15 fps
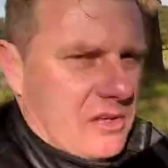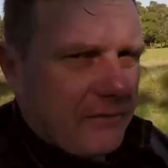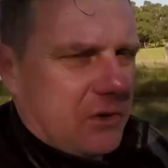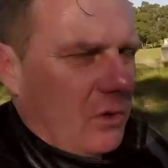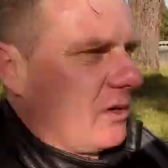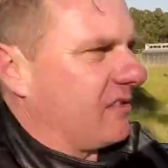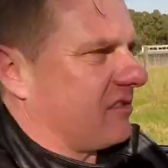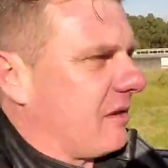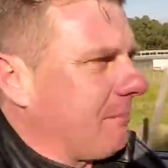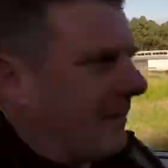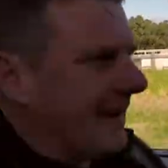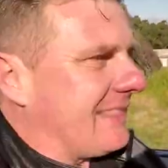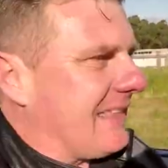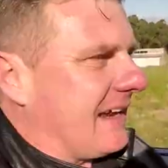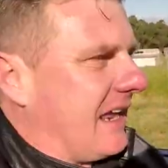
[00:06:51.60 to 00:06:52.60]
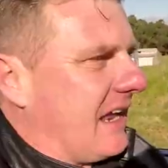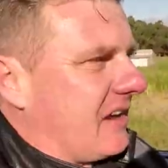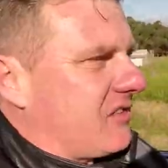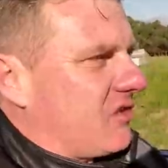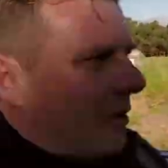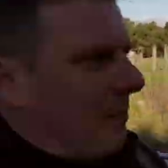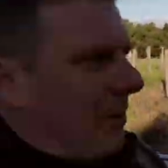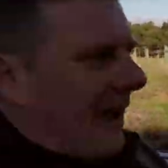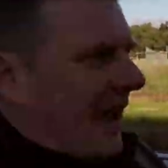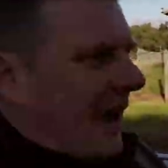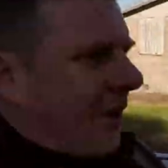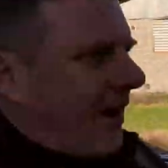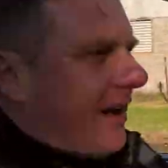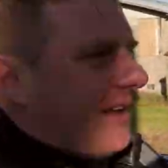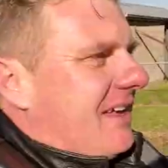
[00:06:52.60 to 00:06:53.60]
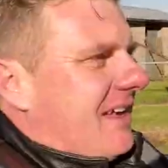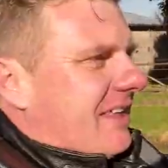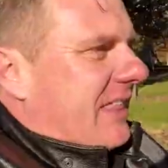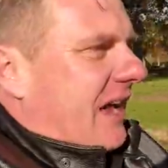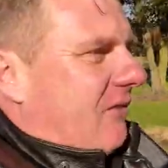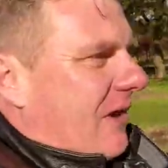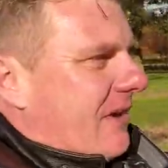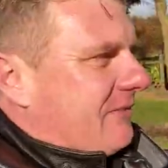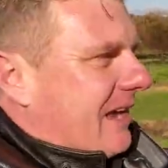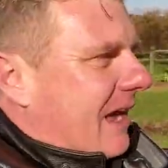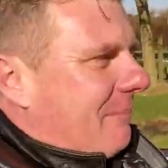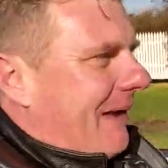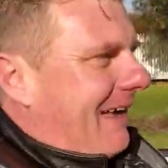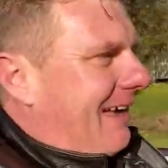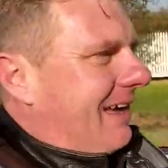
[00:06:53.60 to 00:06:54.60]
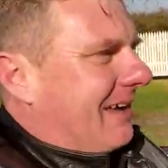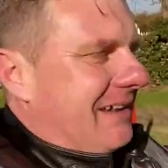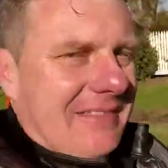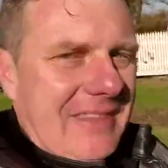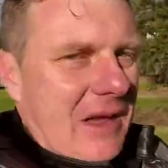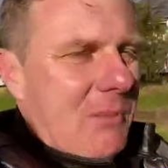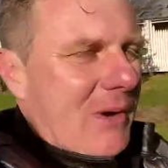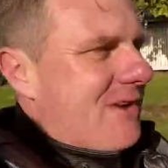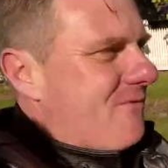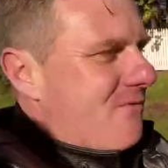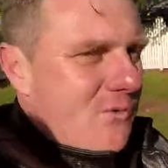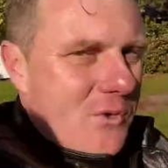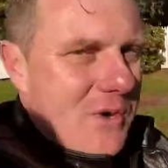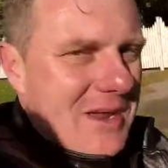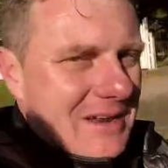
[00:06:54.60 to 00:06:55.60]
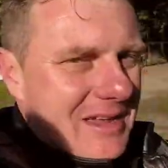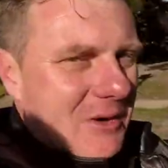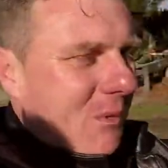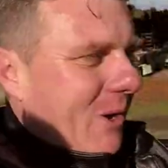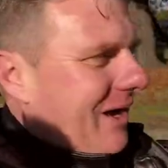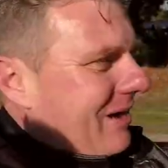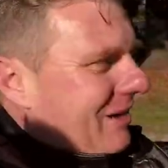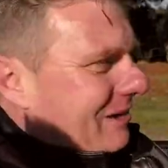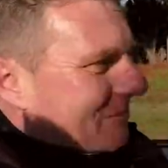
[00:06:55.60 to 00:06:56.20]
of goodies to make that extra power. They revved up hard and they went really well.